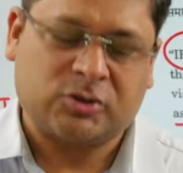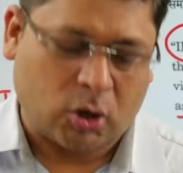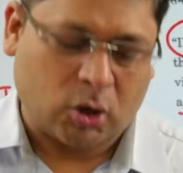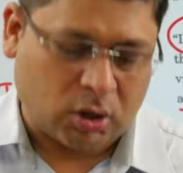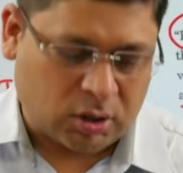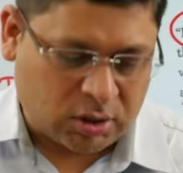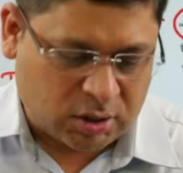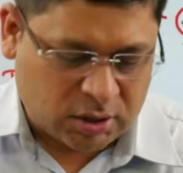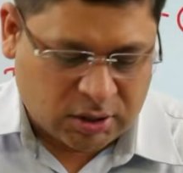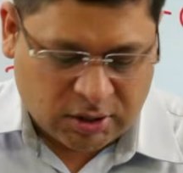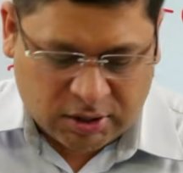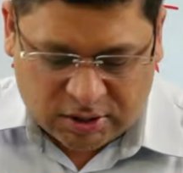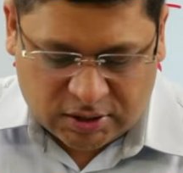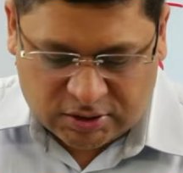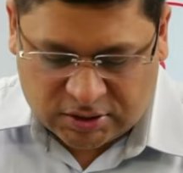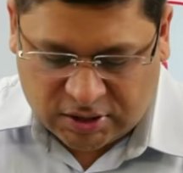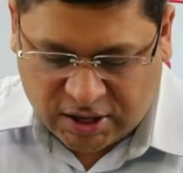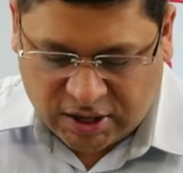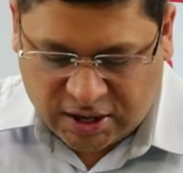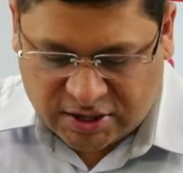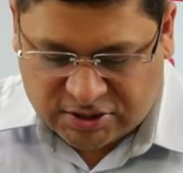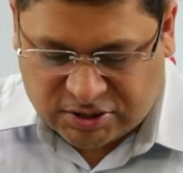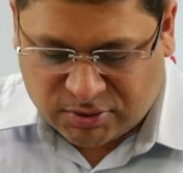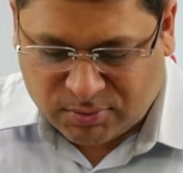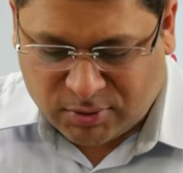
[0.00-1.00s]
not the
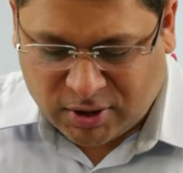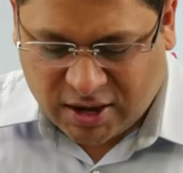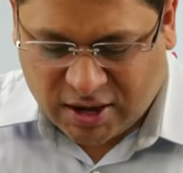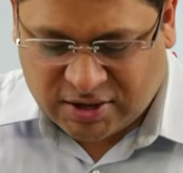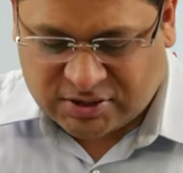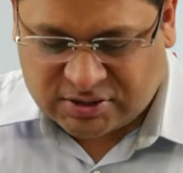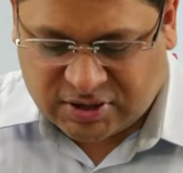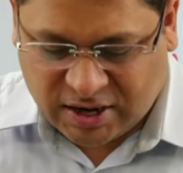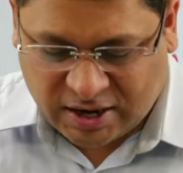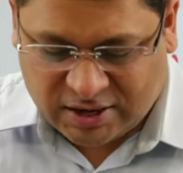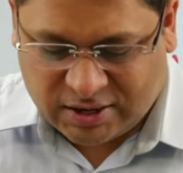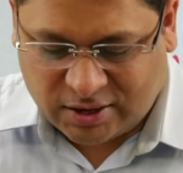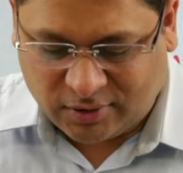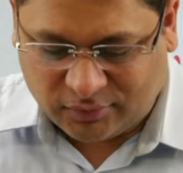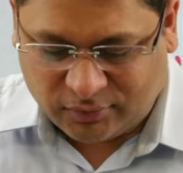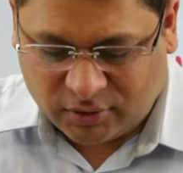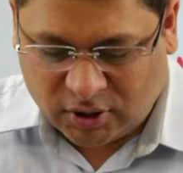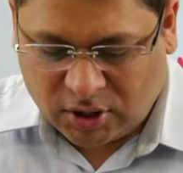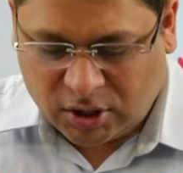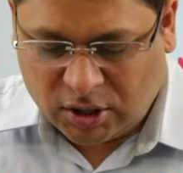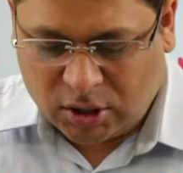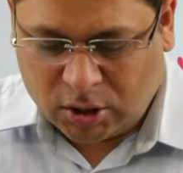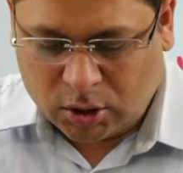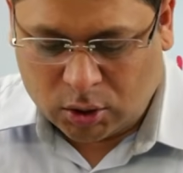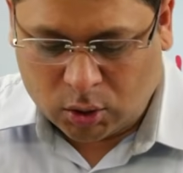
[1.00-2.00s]
hegemonized kind of
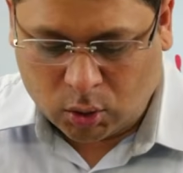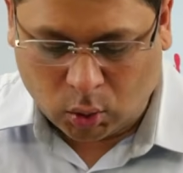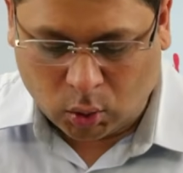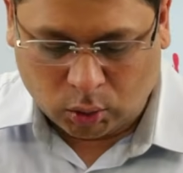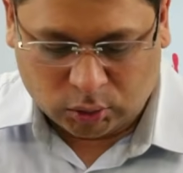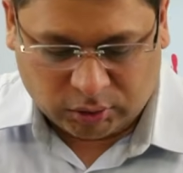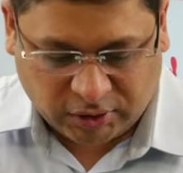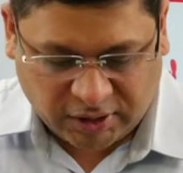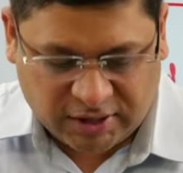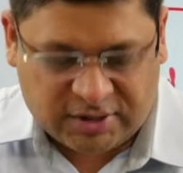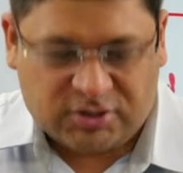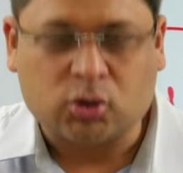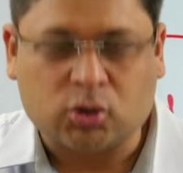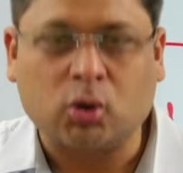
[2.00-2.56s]
growth, right?